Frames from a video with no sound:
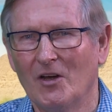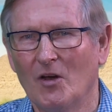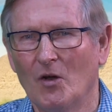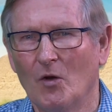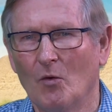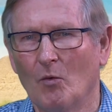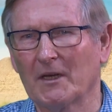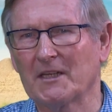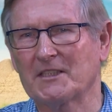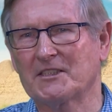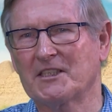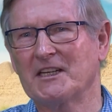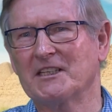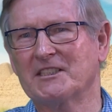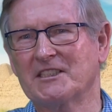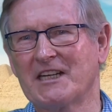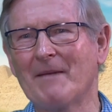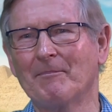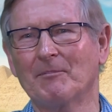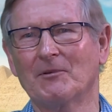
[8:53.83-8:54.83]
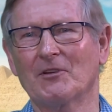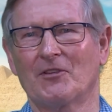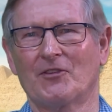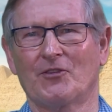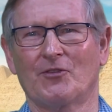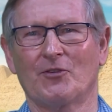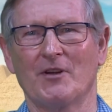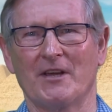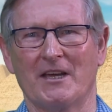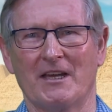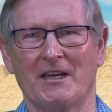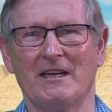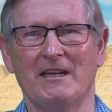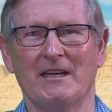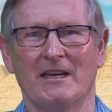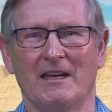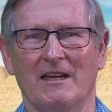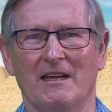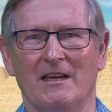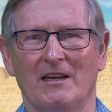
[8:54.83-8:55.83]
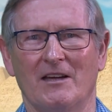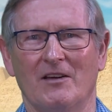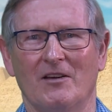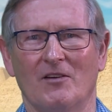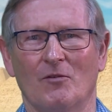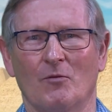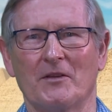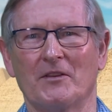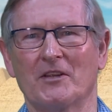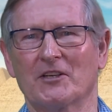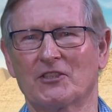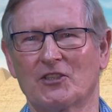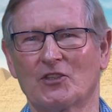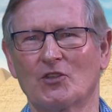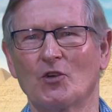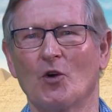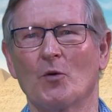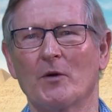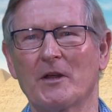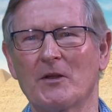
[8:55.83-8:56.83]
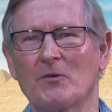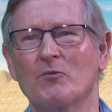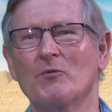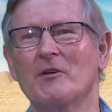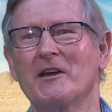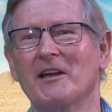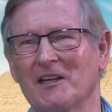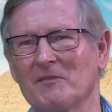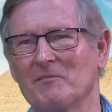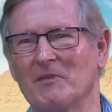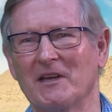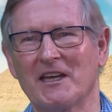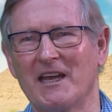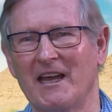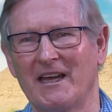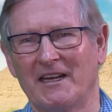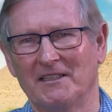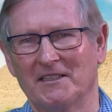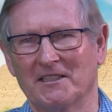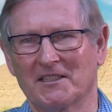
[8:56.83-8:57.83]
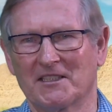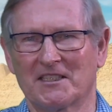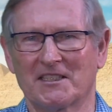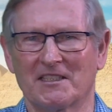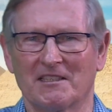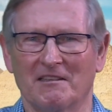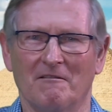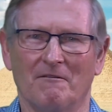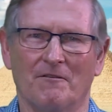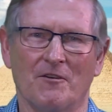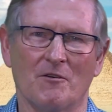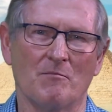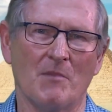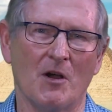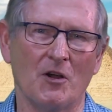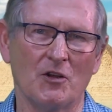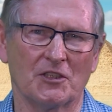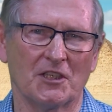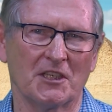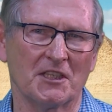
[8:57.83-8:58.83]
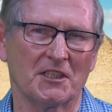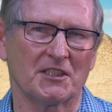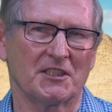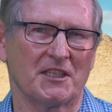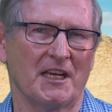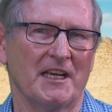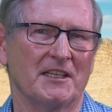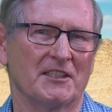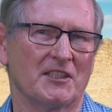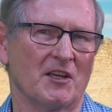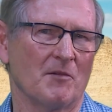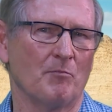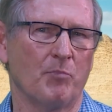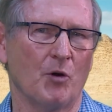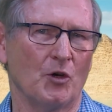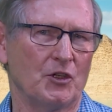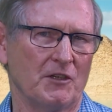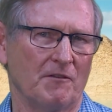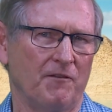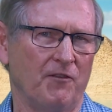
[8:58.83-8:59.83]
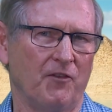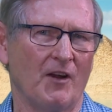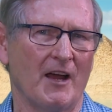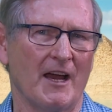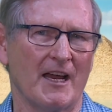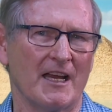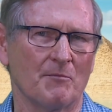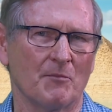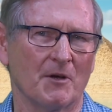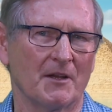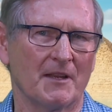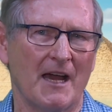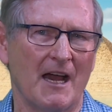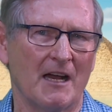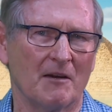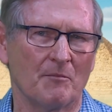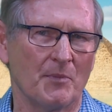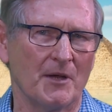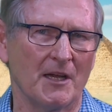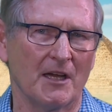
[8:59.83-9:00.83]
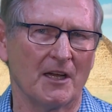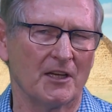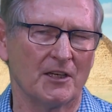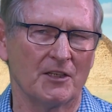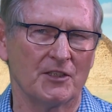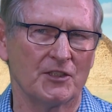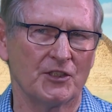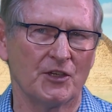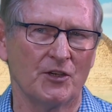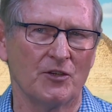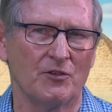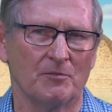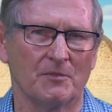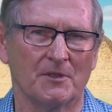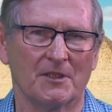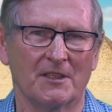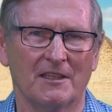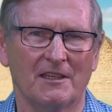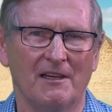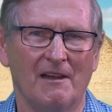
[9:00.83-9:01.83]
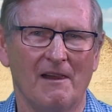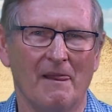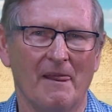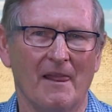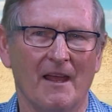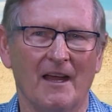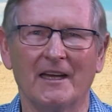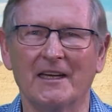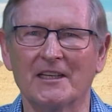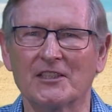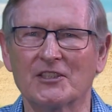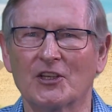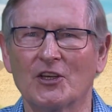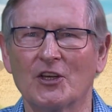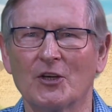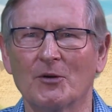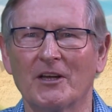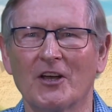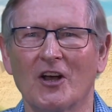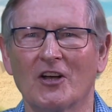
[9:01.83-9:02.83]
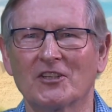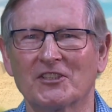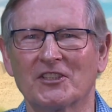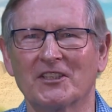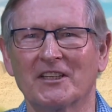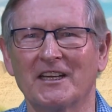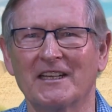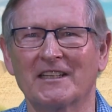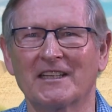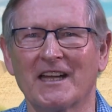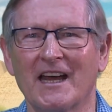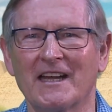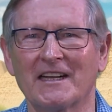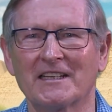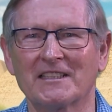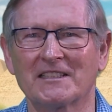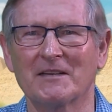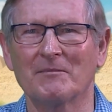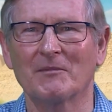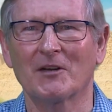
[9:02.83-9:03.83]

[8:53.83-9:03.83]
Well, it's in chapter 3 where the story really begins. For Moses sees a bush aflame without being consumed, and his curiosity takes him